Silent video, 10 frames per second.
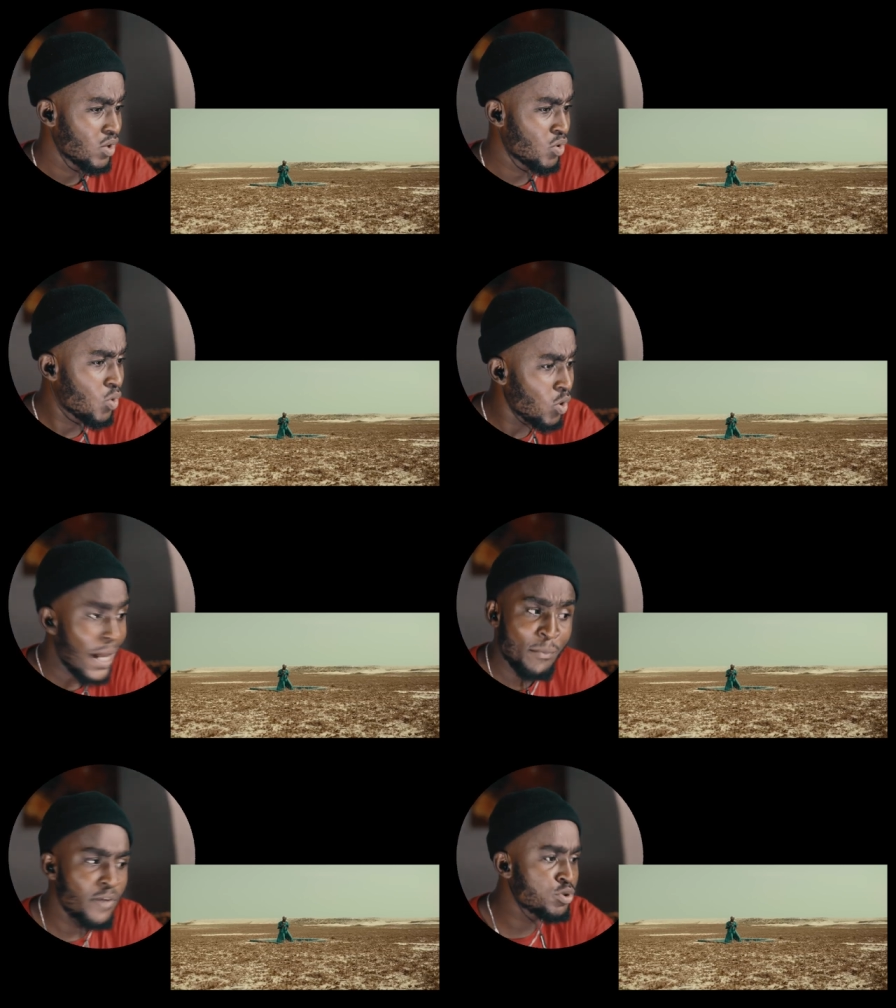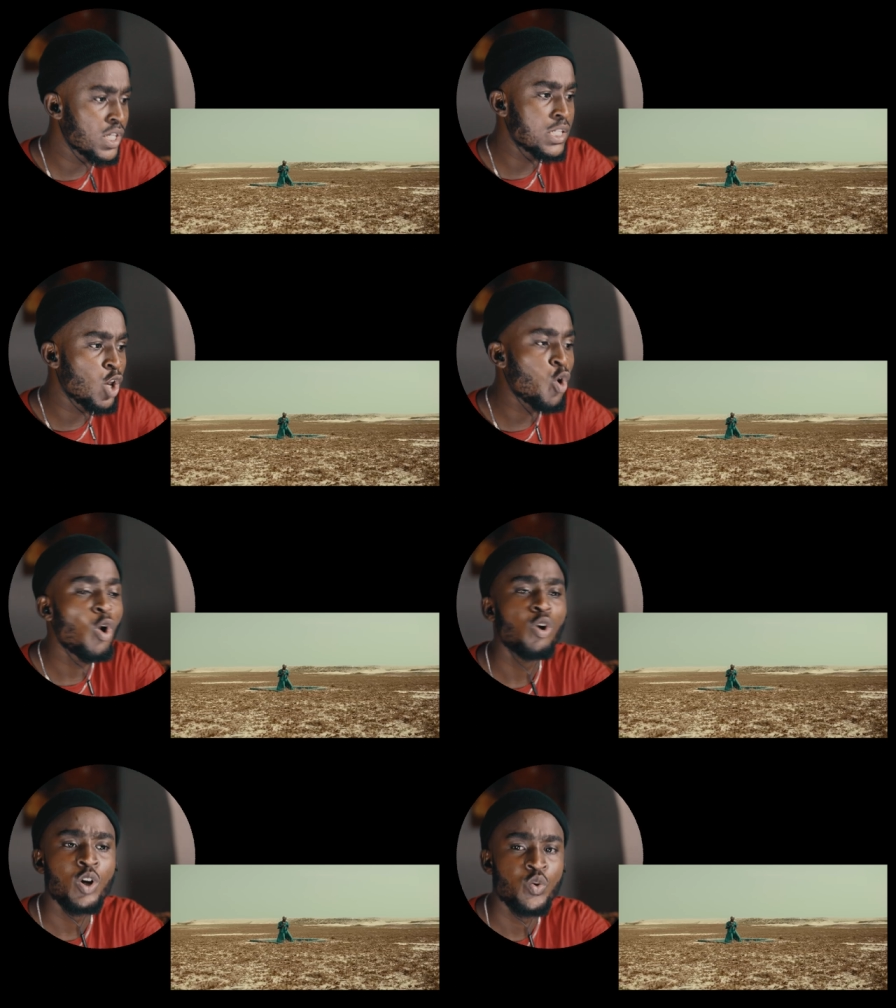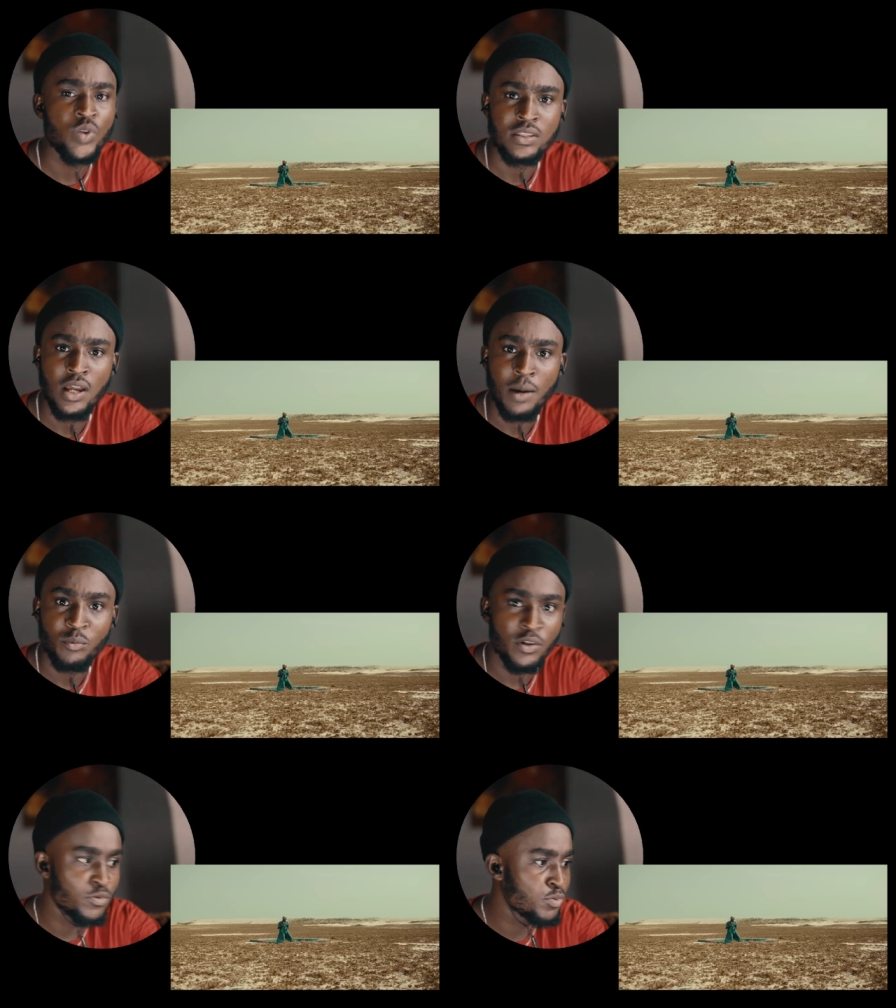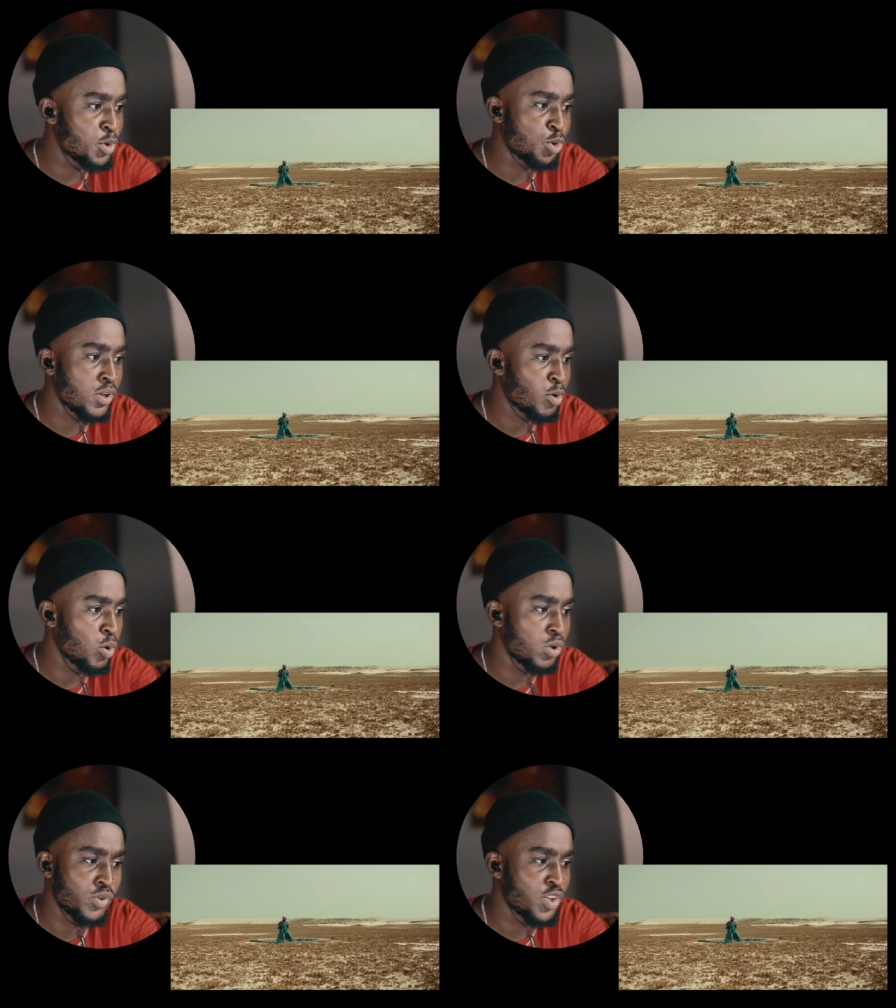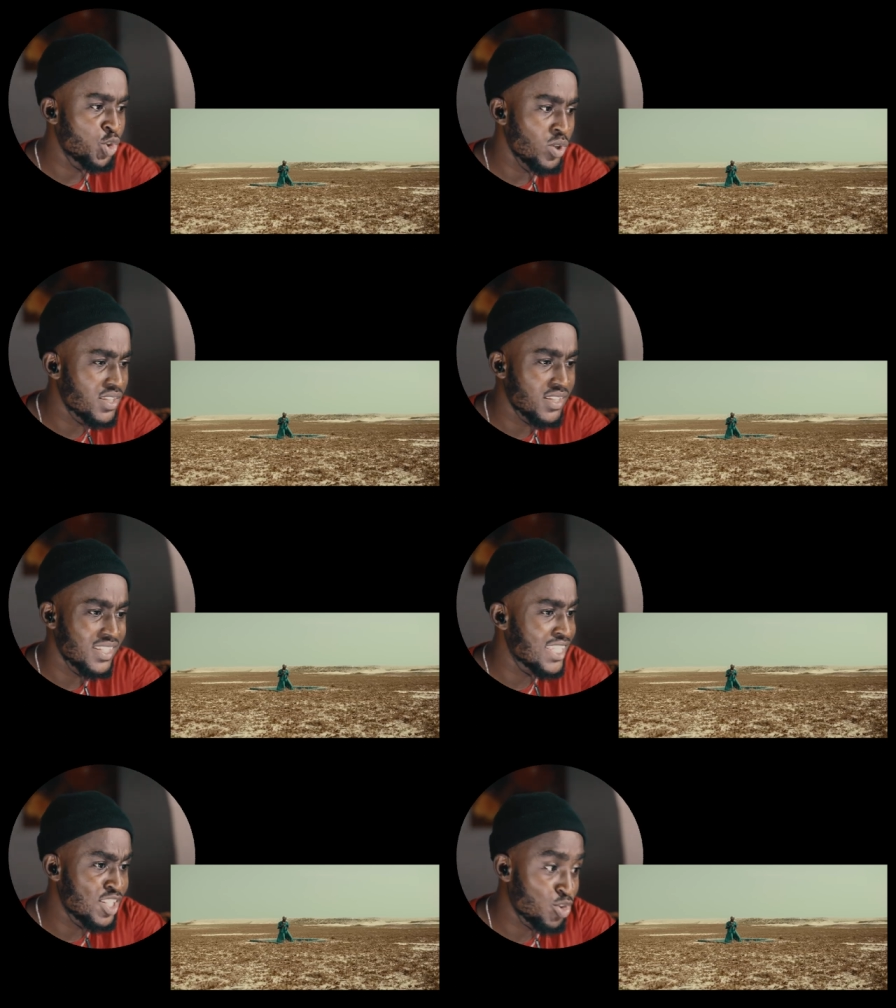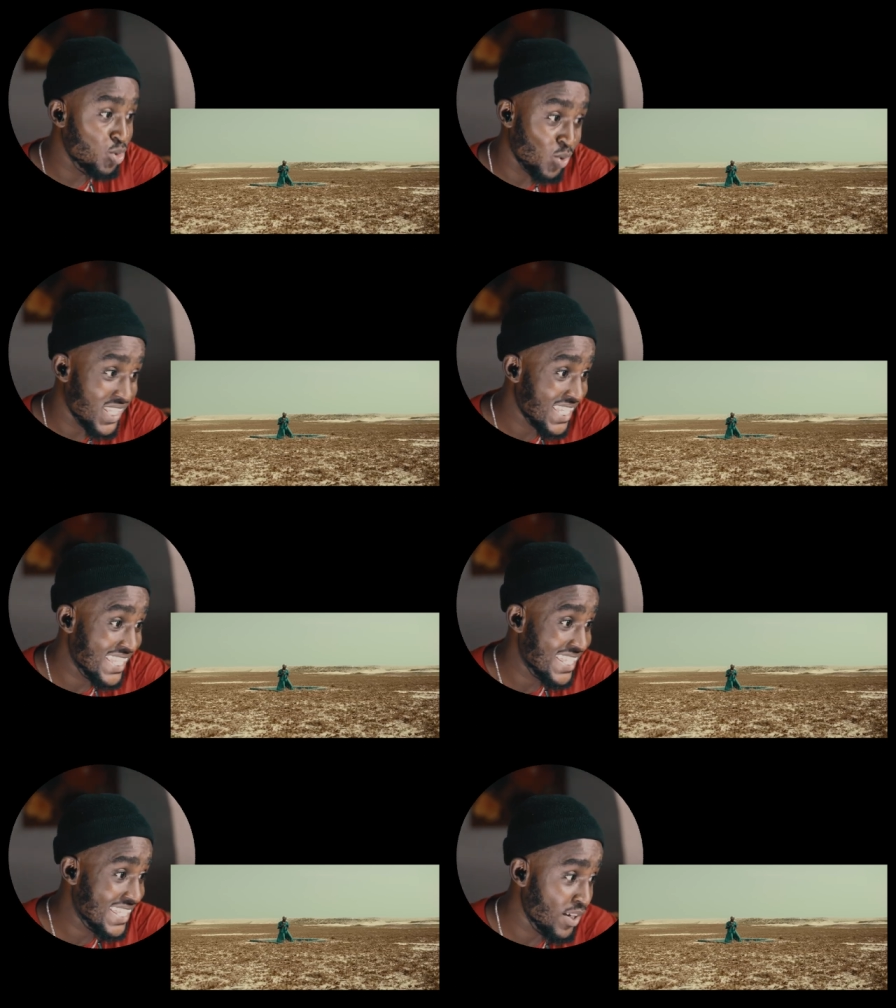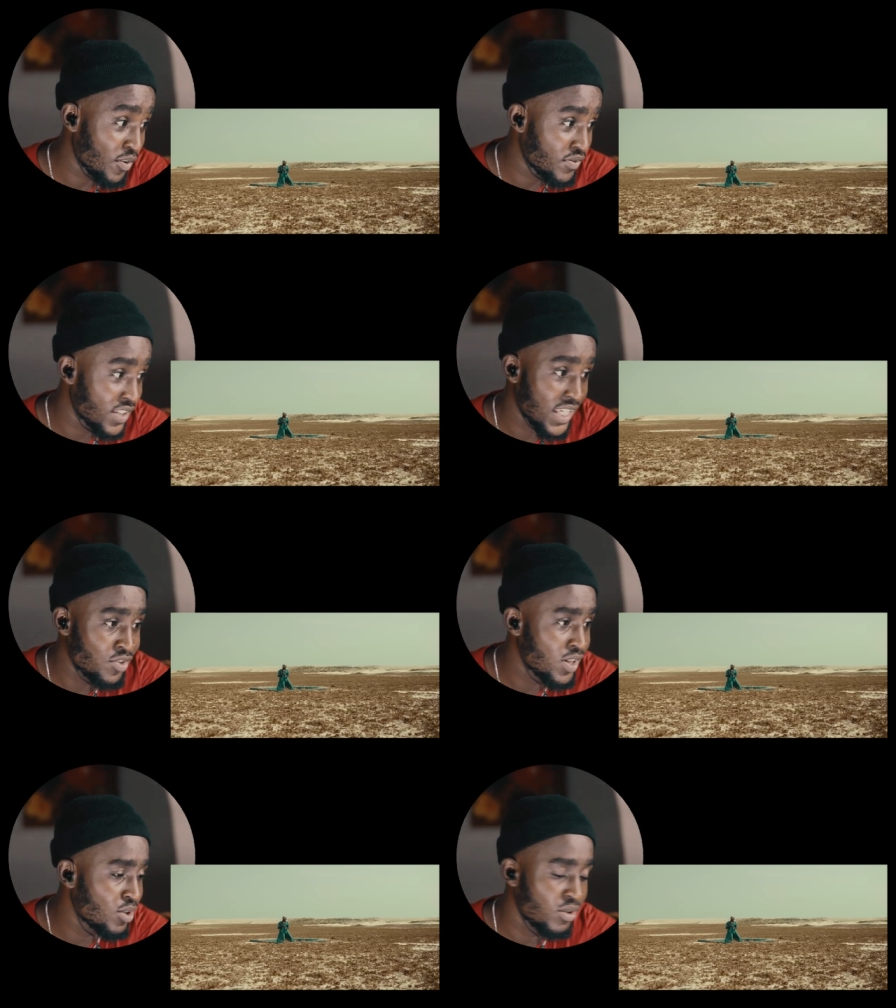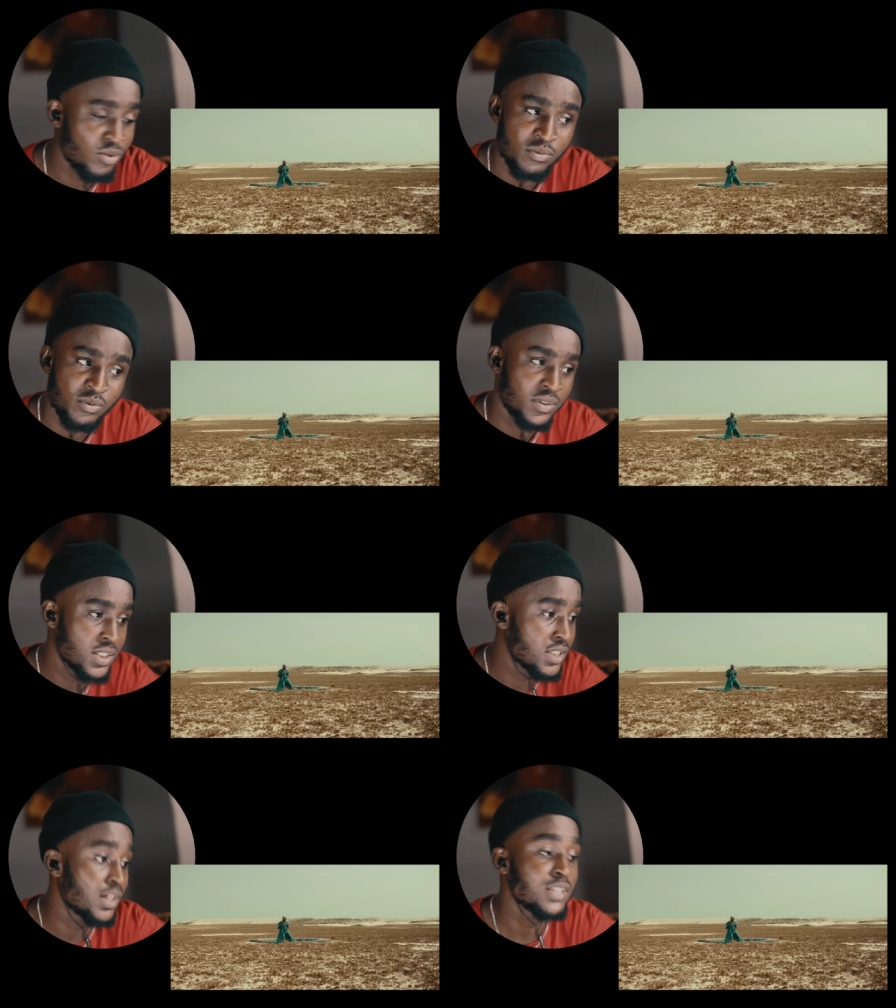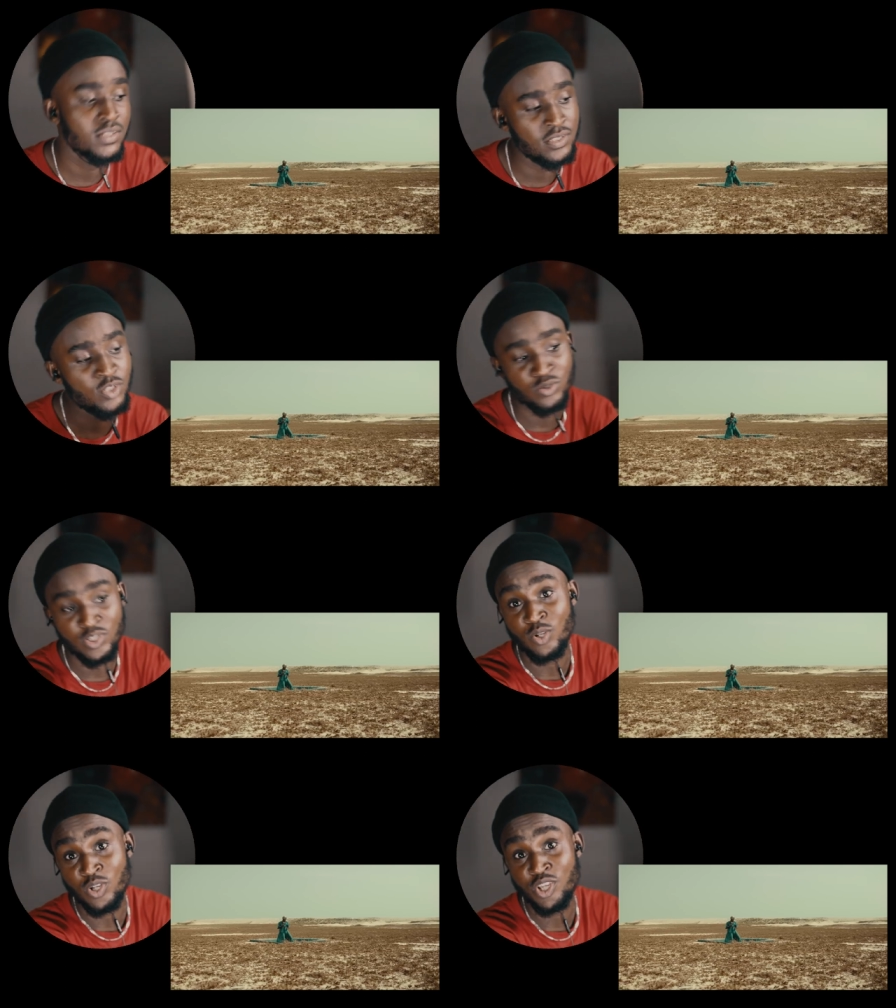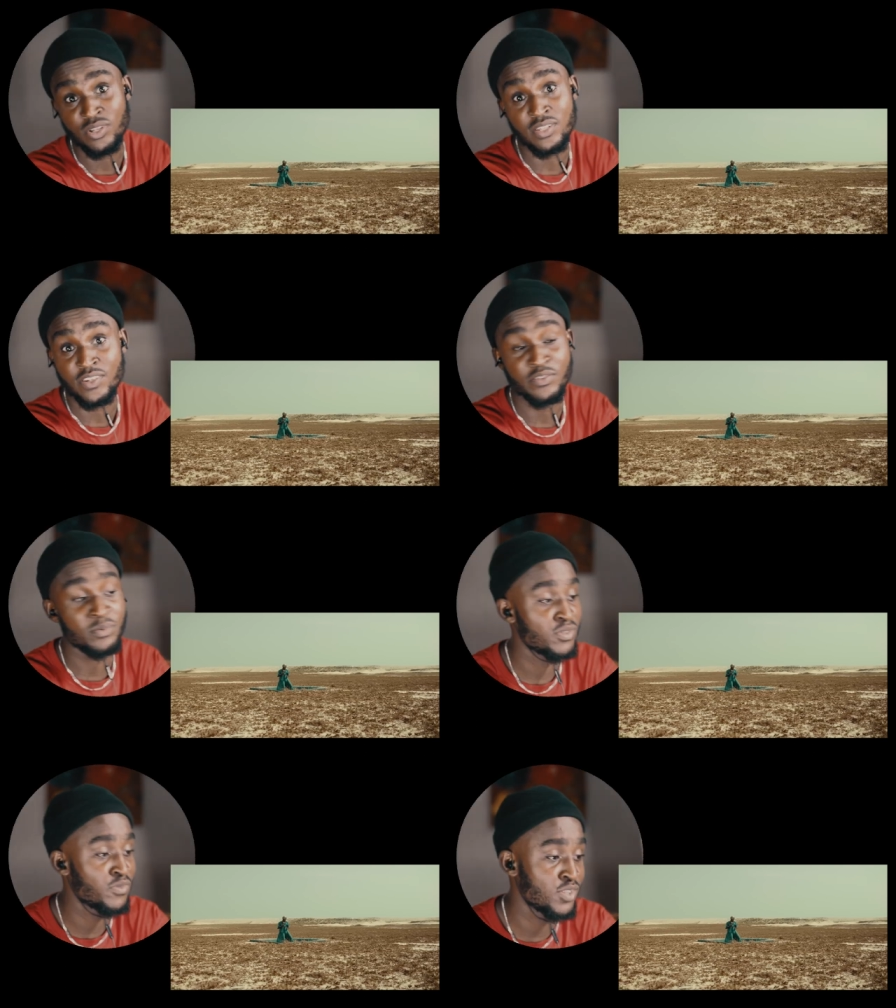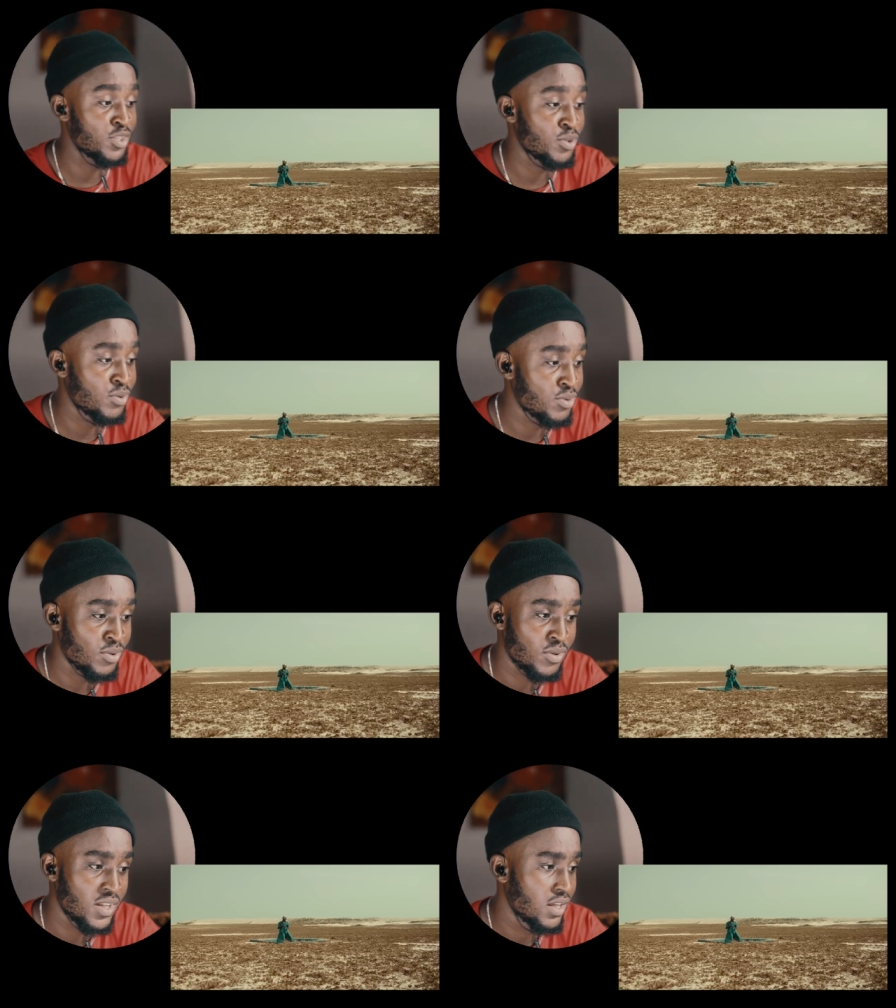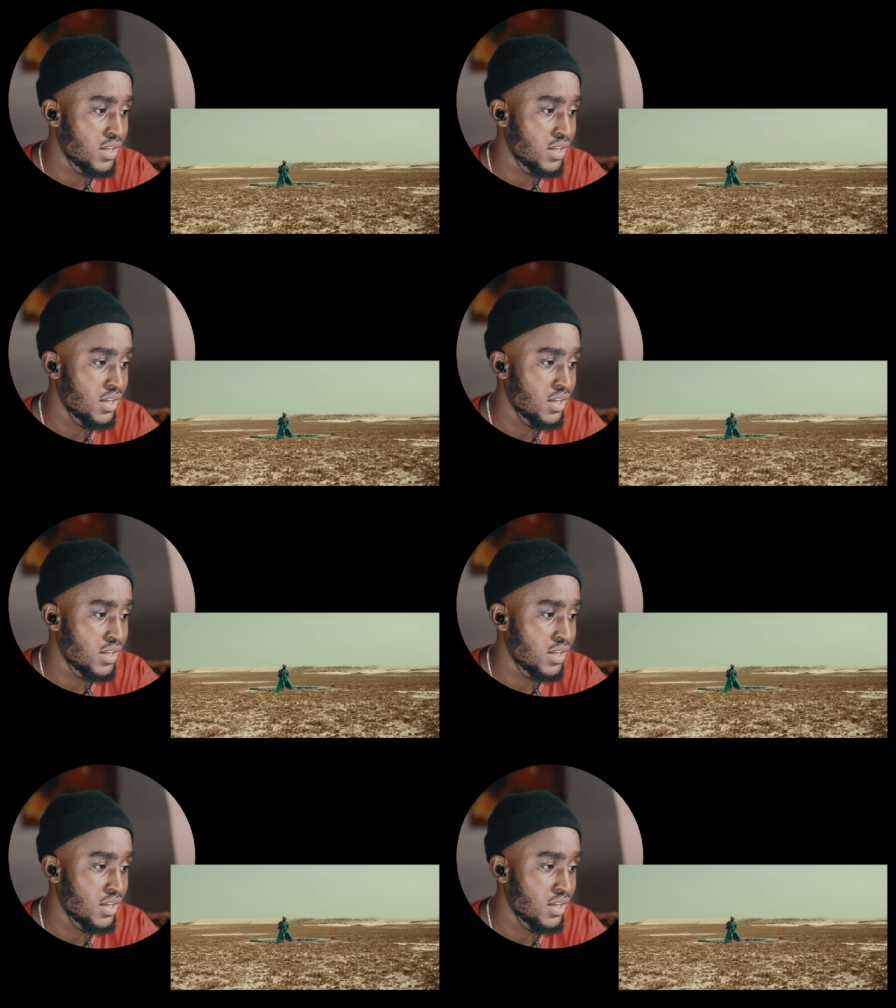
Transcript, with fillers: God, I'm not even saying the color grade now. I'm not even mentioning the color grade. Just this short itself, the area of common. I mean, this actually the, the location is very beautiful on its own.